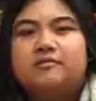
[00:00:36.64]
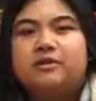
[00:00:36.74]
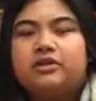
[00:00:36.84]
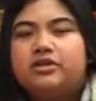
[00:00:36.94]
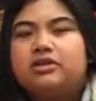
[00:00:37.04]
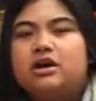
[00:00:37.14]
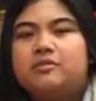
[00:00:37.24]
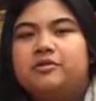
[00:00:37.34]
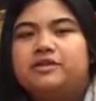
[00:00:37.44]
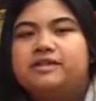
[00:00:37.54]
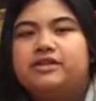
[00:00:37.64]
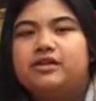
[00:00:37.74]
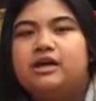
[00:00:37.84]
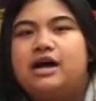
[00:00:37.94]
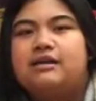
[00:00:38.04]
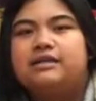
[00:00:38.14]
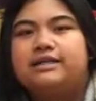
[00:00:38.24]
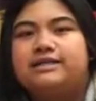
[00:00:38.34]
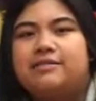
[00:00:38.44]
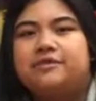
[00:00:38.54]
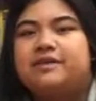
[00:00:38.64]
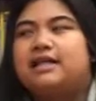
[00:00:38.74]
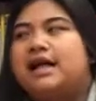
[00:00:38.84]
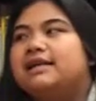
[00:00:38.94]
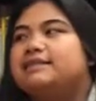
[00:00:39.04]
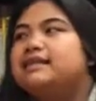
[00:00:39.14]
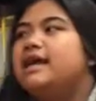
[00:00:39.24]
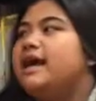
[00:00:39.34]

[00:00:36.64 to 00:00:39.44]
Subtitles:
We learned a lot about the cereal aisle in depth in class,